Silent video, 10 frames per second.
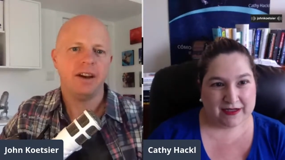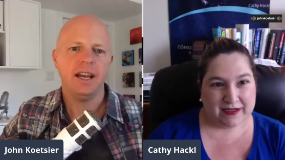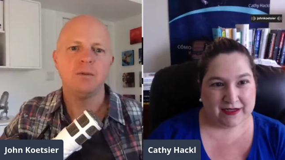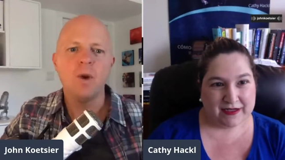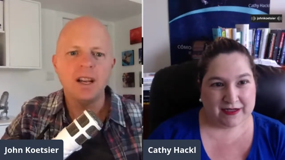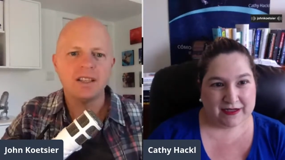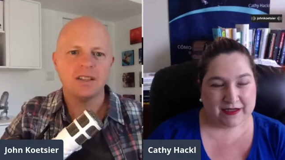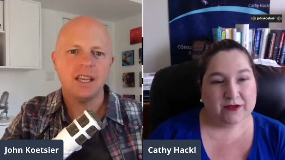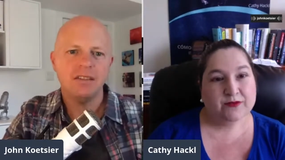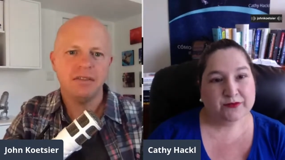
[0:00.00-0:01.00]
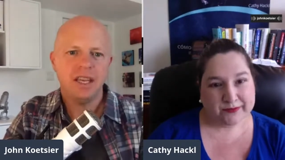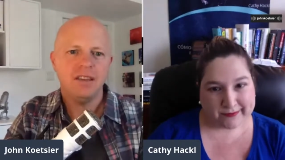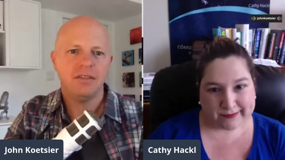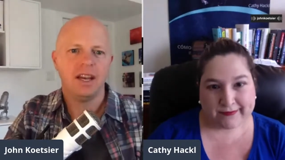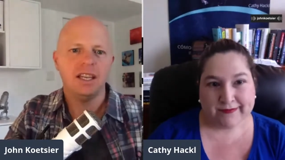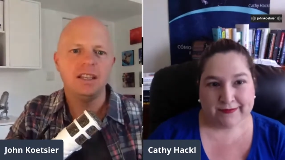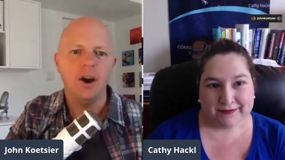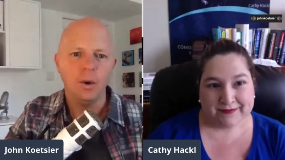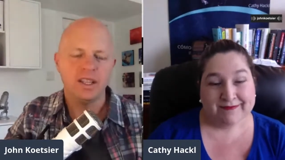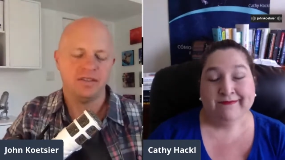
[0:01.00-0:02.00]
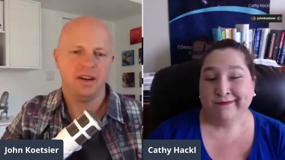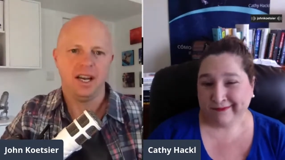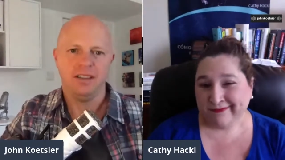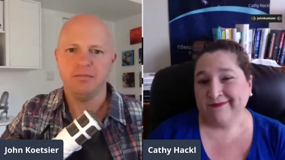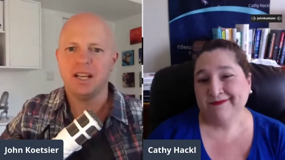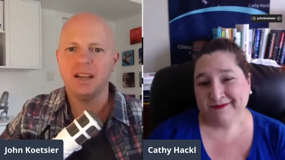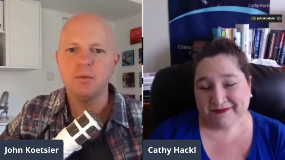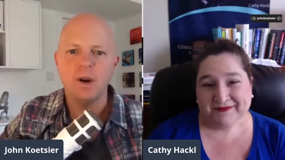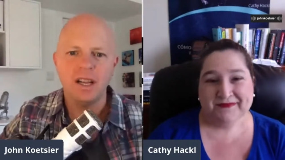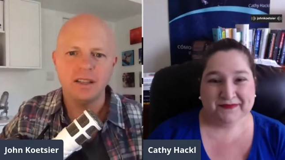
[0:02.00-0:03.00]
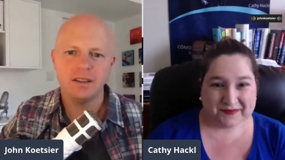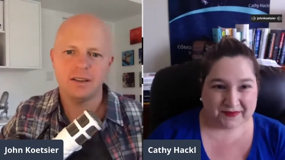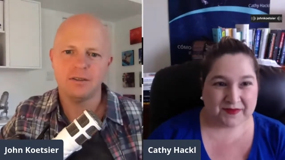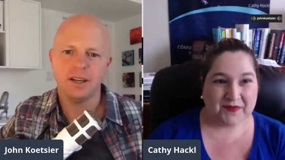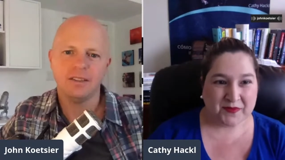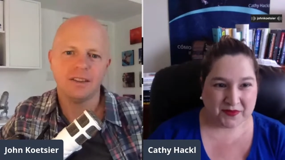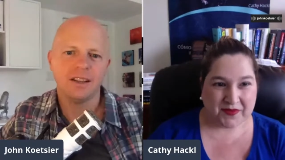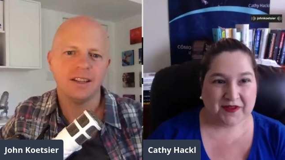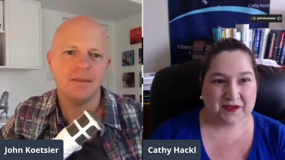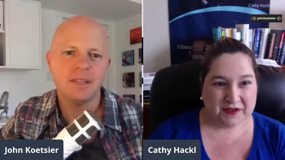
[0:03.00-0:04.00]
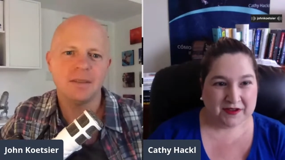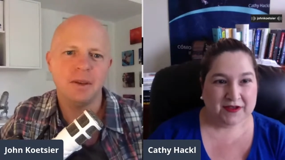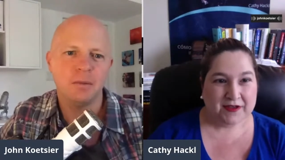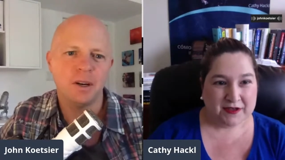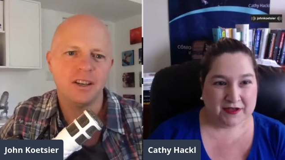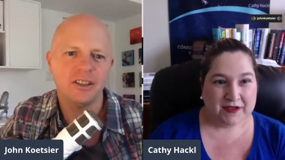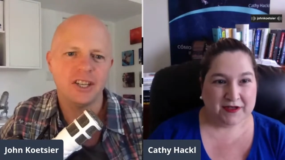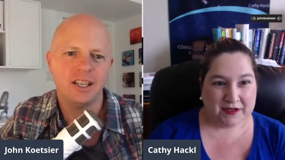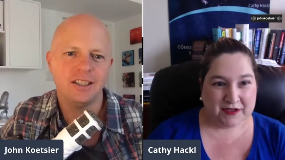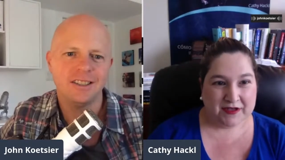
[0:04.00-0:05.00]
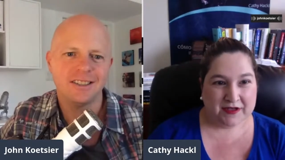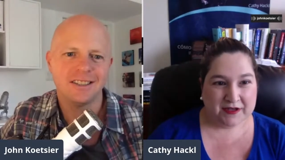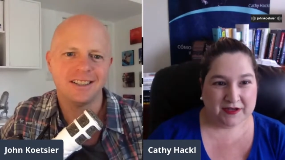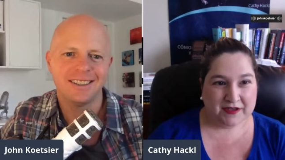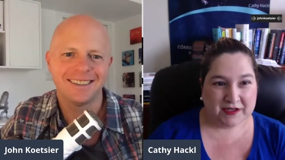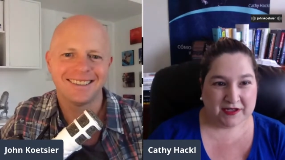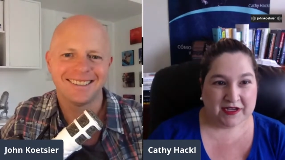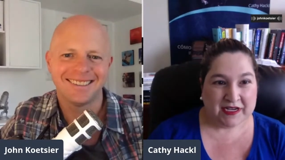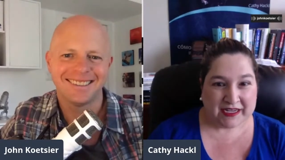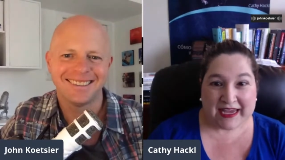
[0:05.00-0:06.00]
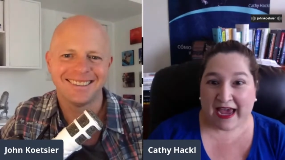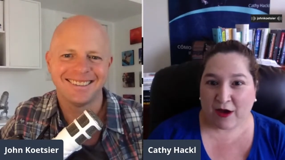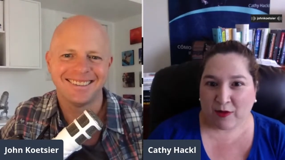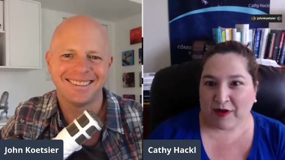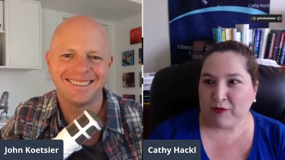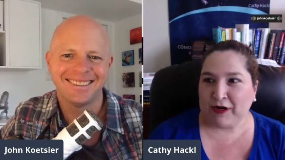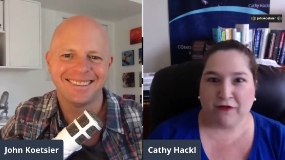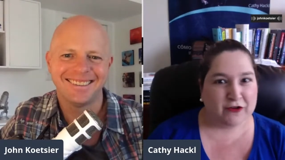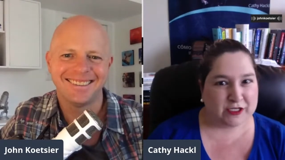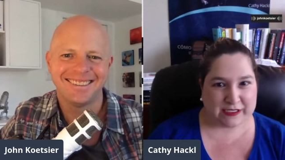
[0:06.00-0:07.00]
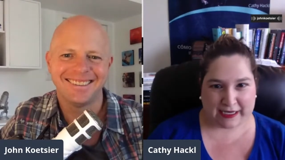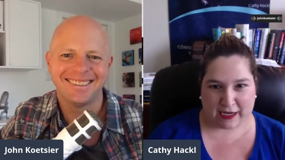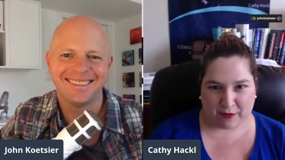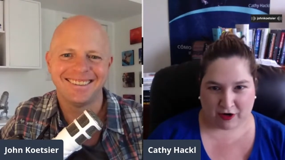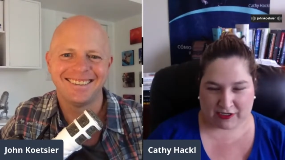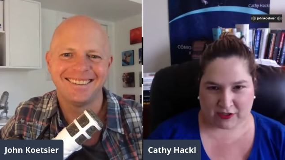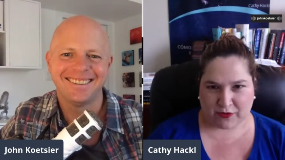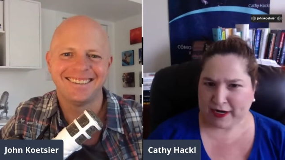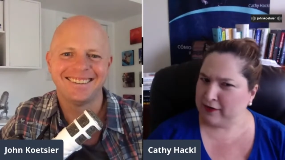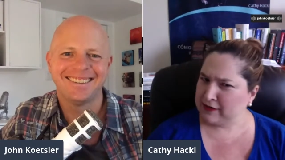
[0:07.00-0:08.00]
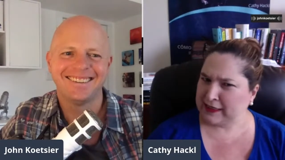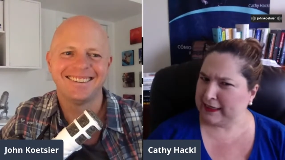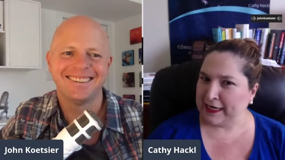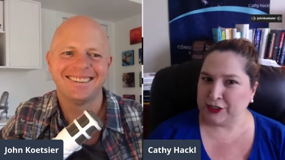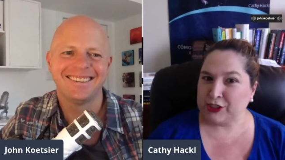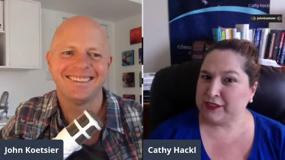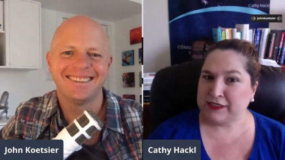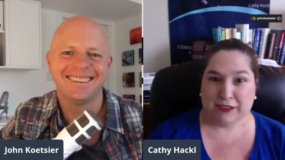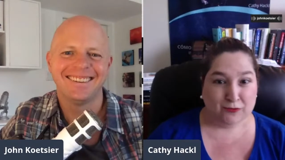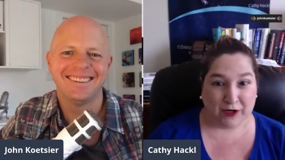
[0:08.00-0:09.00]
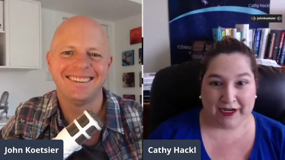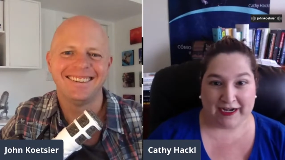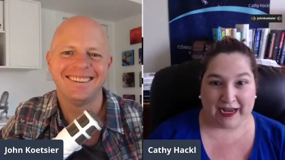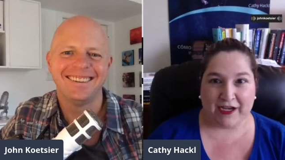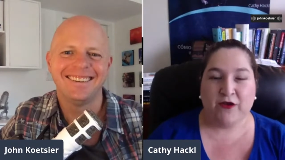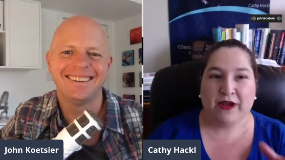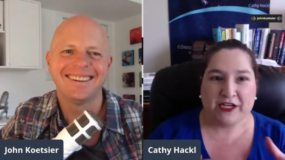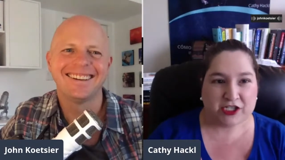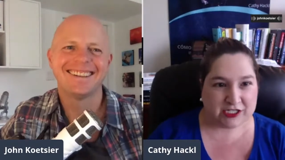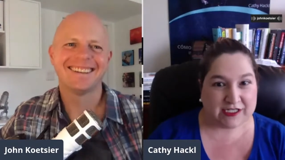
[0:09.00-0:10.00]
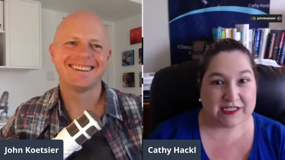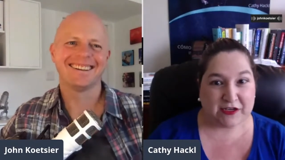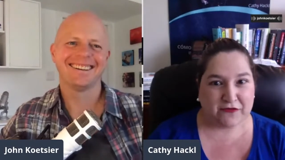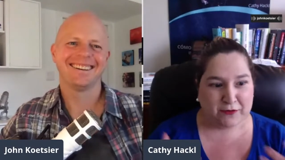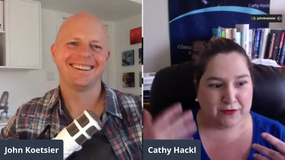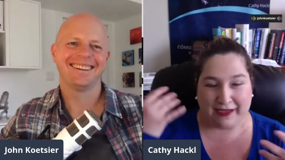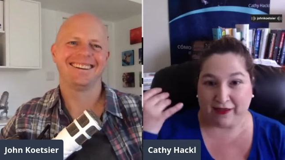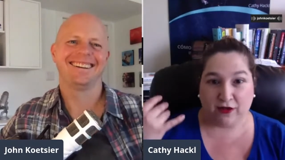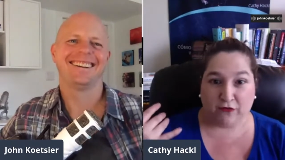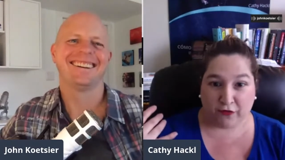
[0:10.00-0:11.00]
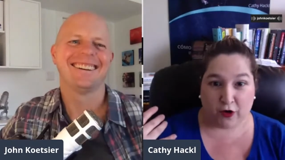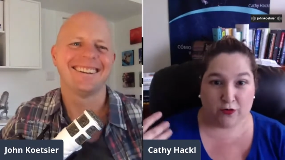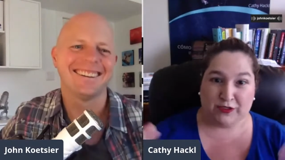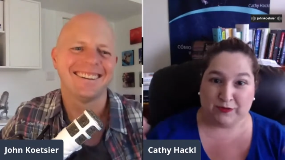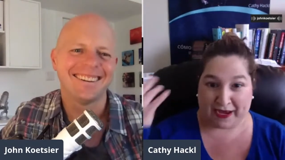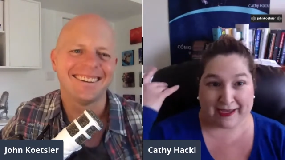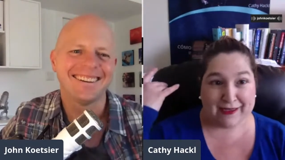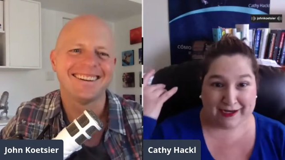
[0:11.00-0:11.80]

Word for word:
Speaker 1: I want to say Vive. I know it's Vive, but I want to. I that must have been one of your challenges there.
Speaker 2: Yeah, I mean, when I first came across the brand, I was like, HTC, what? I knew HTC from like the phones back in the